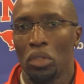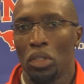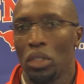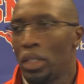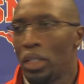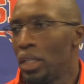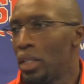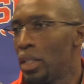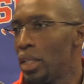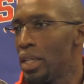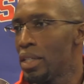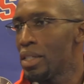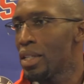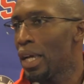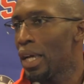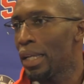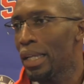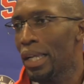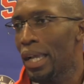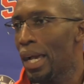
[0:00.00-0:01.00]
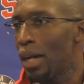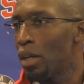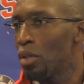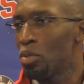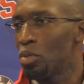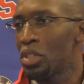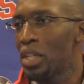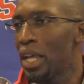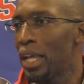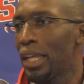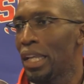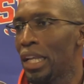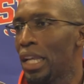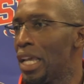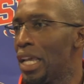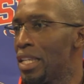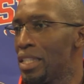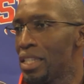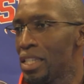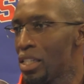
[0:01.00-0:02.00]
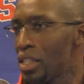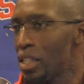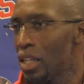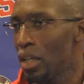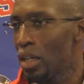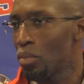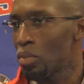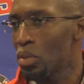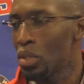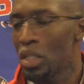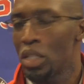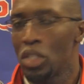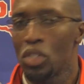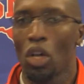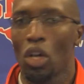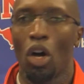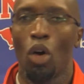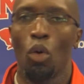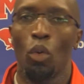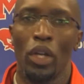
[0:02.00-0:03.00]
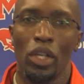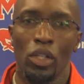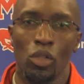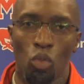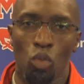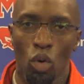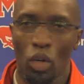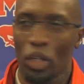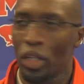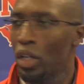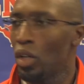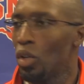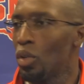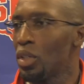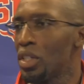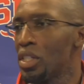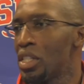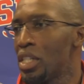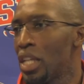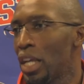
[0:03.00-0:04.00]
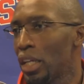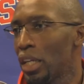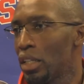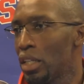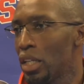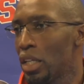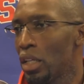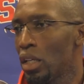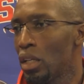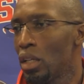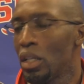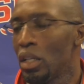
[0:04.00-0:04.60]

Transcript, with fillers: he, he's not a guy who's taking lazy steps. He's always working on his technique.